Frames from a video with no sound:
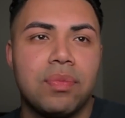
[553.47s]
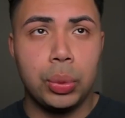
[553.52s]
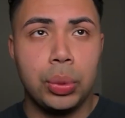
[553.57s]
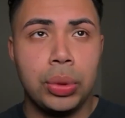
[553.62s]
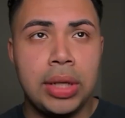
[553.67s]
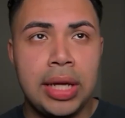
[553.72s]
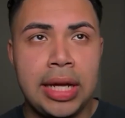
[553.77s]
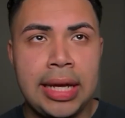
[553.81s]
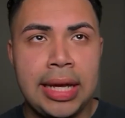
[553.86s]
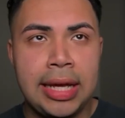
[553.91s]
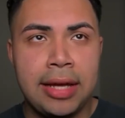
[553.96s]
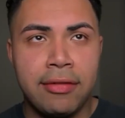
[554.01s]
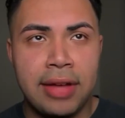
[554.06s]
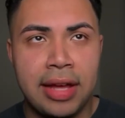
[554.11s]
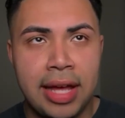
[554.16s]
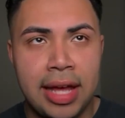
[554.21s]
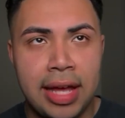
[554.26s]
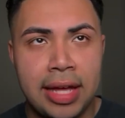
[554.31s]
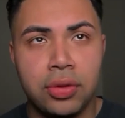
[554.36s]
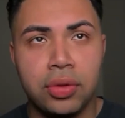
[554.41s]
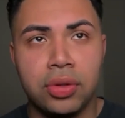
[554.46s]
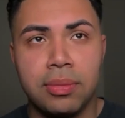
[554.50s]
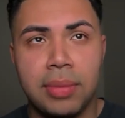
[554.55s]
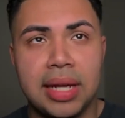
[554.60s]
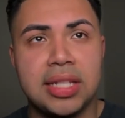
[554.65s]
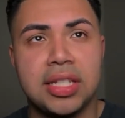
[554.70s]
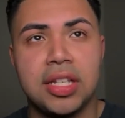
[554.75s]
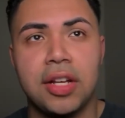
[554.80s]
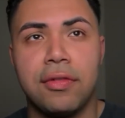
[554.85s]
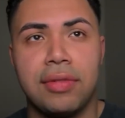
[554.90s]
Would I have handled
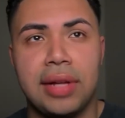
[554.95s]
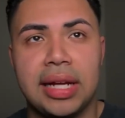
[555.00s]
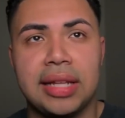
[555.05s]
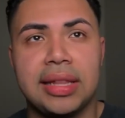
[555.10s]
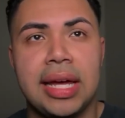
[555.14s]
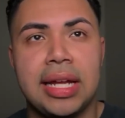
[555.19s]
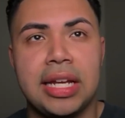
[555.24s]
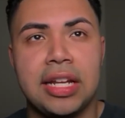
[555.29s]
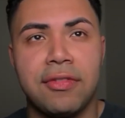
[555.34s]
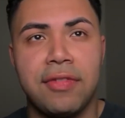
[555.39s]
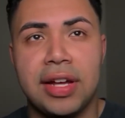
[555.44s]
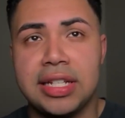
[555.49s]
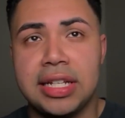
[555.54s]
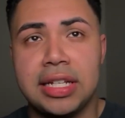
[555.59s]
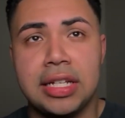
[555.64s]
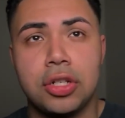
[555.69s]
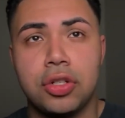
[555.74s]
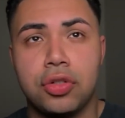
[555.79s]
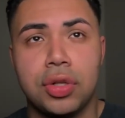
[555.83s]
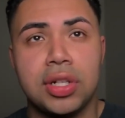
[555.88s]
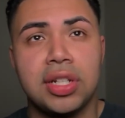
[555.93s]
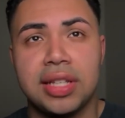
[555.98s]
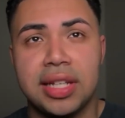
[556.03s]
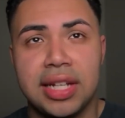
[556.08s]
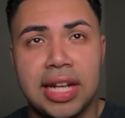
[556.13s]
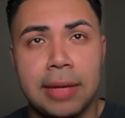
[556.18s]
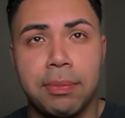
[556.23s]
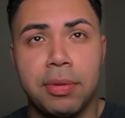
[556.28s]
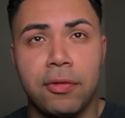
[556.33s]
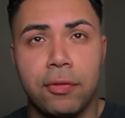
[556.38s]
myself like that if I didn't drink the
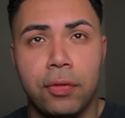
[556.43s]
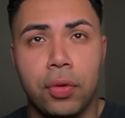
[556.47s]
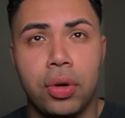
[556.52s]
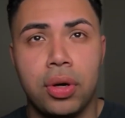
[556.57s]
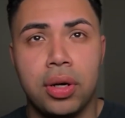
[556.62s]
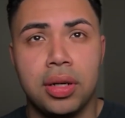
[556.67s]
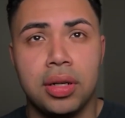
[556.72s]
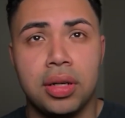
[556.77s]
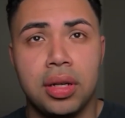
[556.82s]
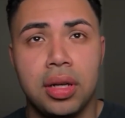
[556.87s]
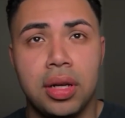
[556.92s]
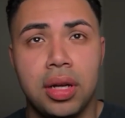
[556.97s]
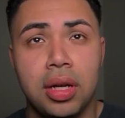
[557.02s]
night before?